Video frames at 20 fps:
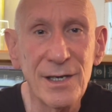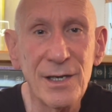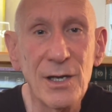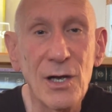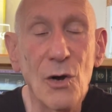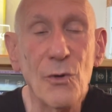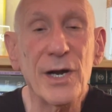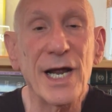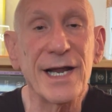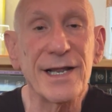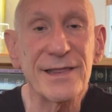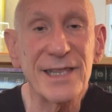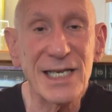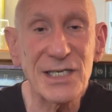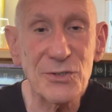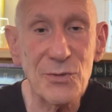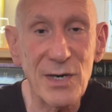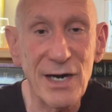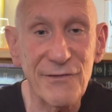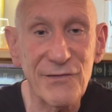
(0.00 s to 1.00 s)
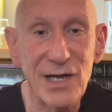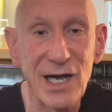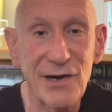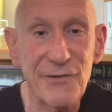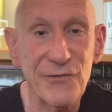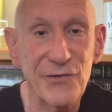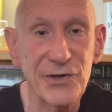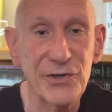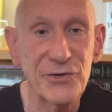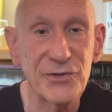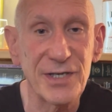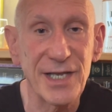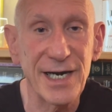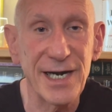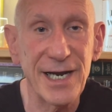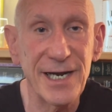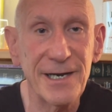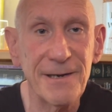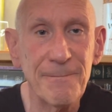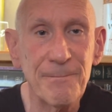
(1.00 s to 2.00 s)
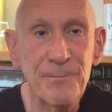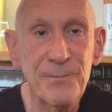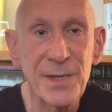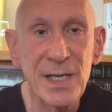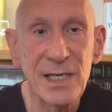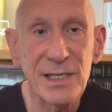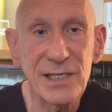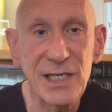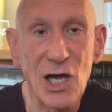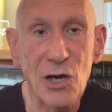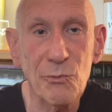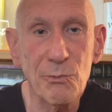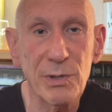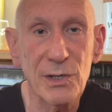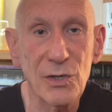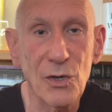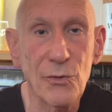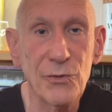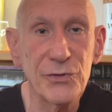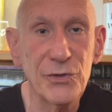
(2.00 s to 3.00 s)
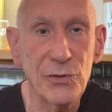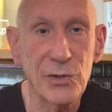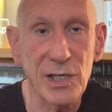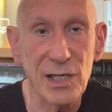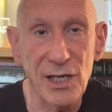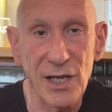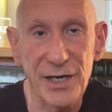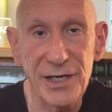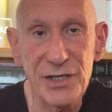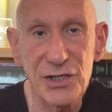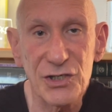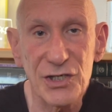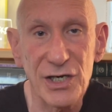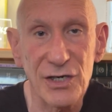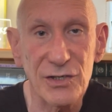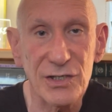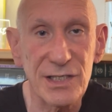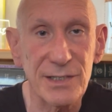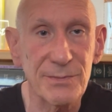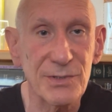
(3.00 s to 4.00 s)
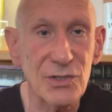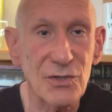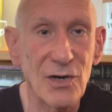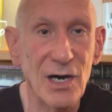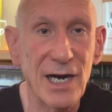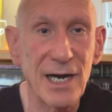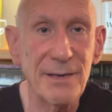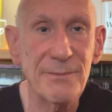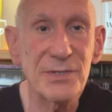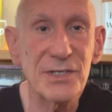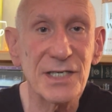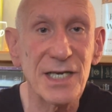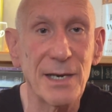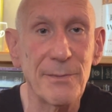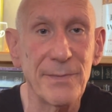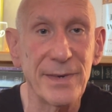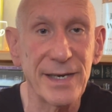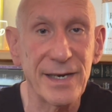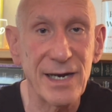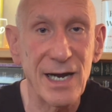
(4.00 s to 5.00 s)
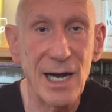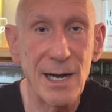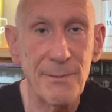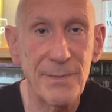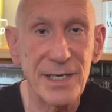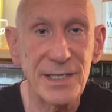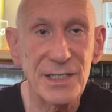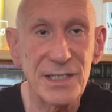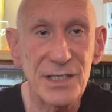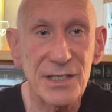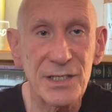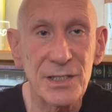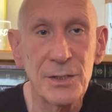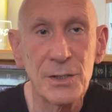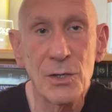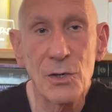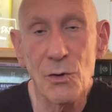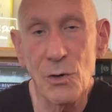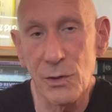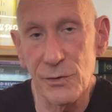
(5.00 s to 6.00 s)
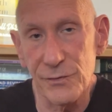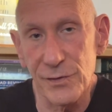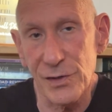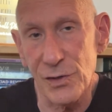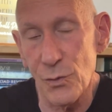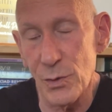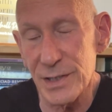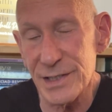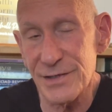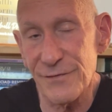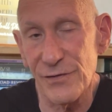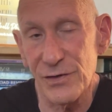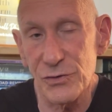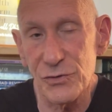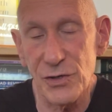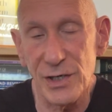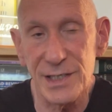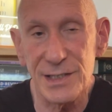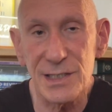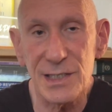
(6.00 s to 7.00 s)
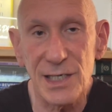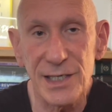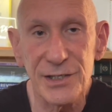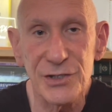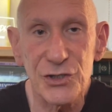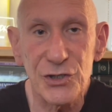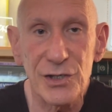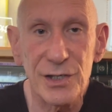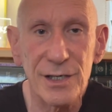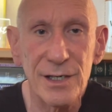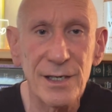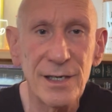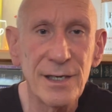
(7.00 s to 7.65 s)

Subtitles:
Okay, that's what I've got for you today. Down below you can like, share, subscribe, send me comments or request for translation